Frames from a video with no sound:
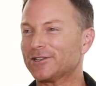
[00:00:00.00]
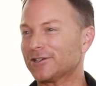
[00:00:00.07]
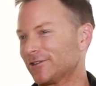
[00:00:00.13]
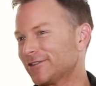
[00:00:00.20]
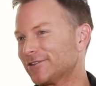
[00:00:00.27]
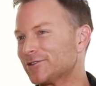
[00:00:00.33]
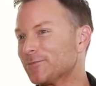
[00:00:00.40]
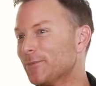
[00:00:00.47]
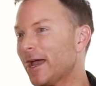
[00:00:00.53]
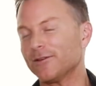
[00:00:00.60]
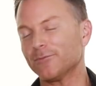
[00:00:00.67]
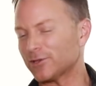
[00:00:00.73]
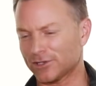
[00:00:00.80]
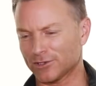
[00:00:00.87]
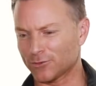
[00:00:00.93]
the
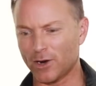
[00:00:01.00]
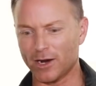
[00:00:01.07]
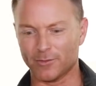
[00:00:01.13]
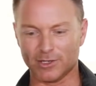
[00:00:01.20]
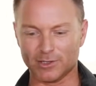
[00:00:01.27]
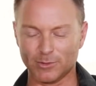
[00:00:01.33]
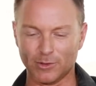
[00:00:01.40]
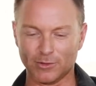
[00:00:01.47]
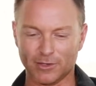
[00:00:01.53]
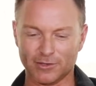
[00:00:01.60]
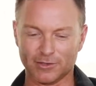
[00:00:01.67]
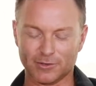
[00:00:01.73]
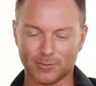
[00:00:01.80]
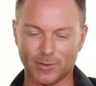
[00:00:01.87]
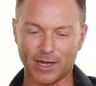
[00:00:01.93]
Domain, which is a great one as well, in
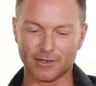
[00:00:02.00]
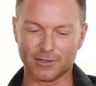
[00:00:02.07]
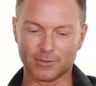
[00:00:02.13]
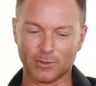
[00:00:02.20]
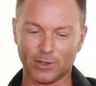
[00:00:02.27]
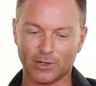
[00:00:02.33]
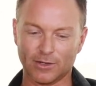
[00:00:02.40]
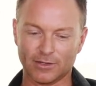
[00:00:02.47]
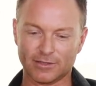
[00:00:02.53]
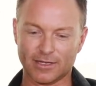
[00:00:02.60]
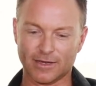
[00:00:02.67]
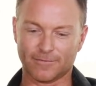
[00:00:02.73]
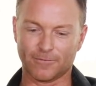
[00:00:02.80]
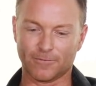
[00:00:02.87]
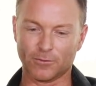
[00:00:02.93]
the Domain as well. I did
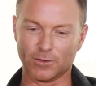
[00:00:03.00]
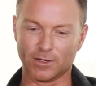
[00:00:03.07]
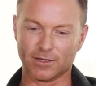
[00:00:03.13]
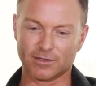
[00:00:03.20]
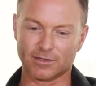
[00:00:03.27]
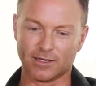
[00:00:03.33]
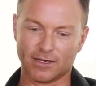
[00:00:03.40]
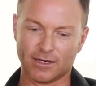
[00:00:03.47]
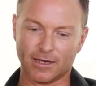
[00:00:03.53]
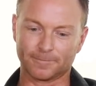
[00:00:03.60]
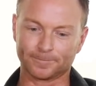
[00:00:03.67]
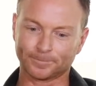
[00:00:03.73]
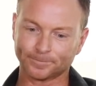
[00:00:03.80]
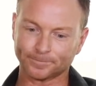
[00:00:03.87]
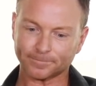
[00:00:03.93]
that for 4 years, and
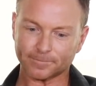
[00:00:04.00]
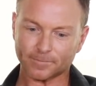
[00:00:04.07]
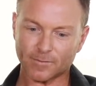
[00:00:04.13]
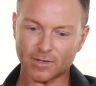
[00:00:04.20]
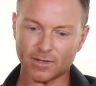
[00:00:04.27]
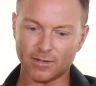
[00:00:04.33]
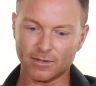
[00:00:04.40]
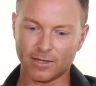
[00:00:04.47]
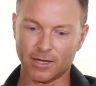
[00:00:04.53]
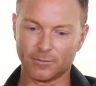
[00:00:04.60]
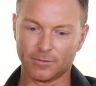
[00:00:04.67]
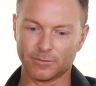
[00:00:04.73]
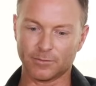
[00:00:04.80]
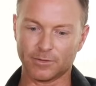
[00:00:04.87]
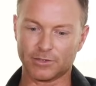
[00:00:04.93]
then came
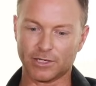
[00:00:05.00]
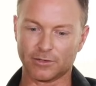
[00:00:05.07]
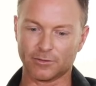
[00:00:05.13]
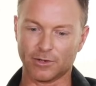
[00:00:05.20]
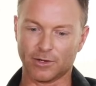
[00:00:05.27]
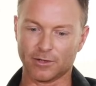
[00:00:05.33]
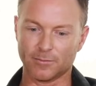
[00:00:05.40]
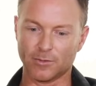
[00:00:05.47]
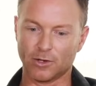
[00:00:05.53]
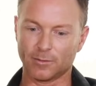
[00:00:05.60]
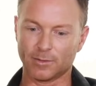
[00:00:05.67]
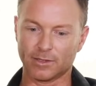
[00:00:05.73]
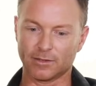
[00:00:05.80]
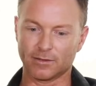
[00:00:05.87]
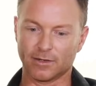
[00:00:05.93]
on with Channel 9 in
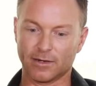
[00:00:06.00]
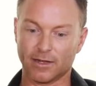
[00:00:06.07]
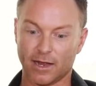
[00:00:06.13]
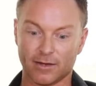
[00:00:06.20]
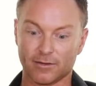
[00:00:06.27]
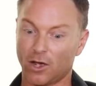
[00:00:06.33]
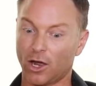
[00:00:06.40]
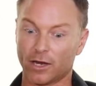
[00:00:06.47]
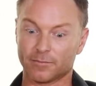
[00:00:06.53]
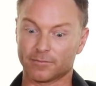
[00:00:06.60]
Melbourne, and